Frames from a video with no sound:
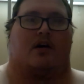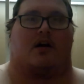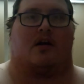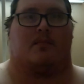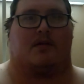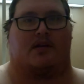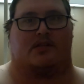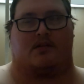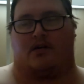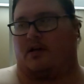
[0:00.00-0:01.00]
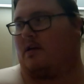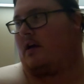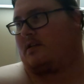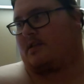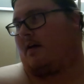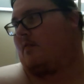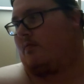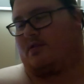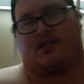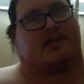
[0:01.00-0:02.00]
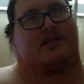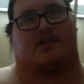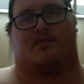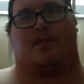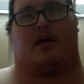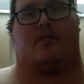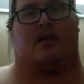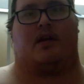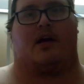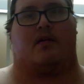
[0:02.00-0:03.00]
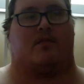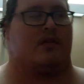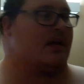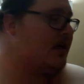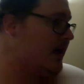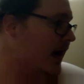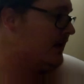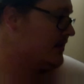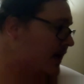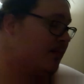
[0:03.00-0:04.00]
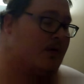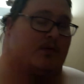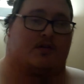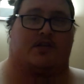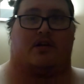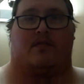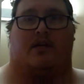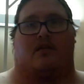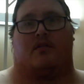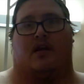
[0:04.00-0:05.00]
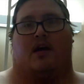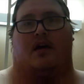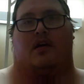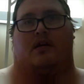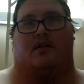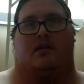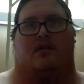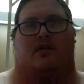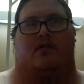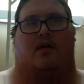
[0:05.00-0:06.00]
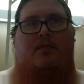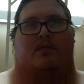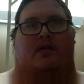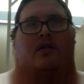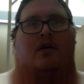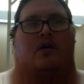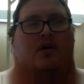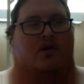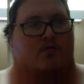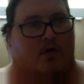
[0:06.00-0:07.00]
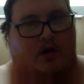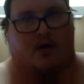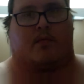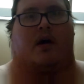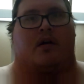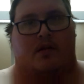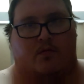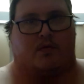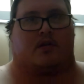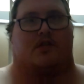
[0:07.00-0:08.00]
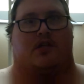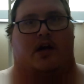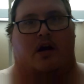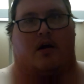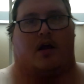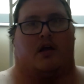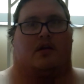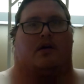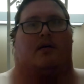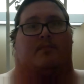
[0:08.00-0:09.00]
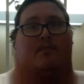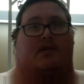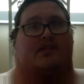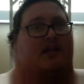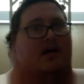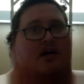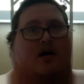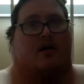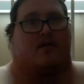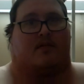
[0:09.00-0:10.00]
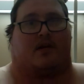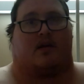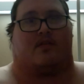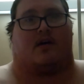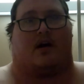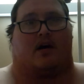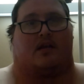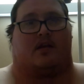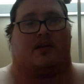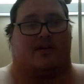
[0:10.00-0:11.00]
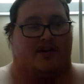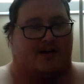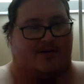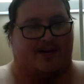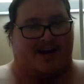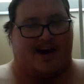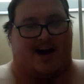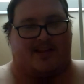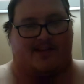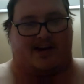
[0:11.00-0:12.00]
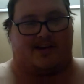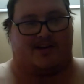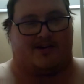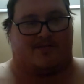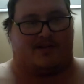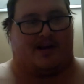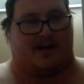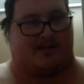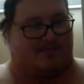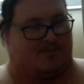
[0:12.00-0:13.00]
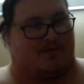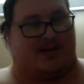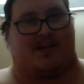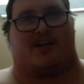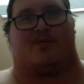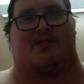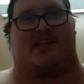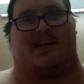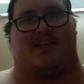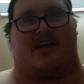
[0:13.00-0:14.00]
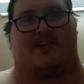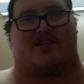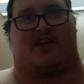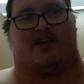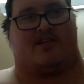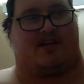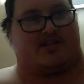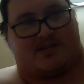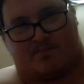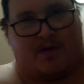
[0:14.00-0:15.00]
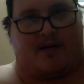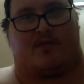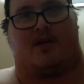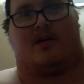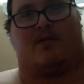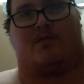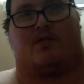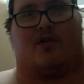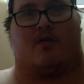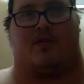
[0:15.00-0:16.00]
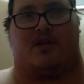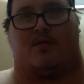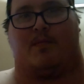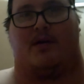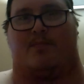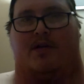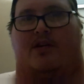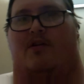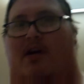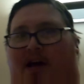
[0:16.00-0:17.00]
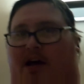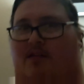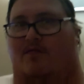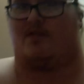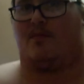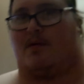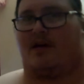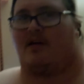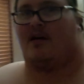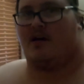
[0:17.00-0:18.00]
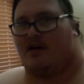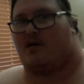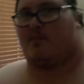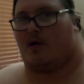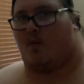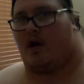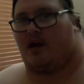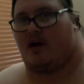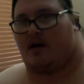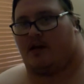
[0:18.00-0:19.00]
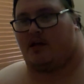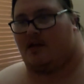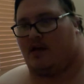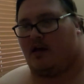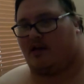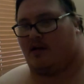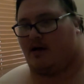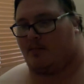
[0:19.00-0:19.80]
of hard, because you know, I just have a resistance band right now, and I just got my wheelchair other day, and you know, I've been rolling around in the wheelchair, and it's a lot harder than I thought. You know, I thought, you know, you know, once I get in that chair, you know, I just have to go a little bit, but you know, I could feel my weight on it, and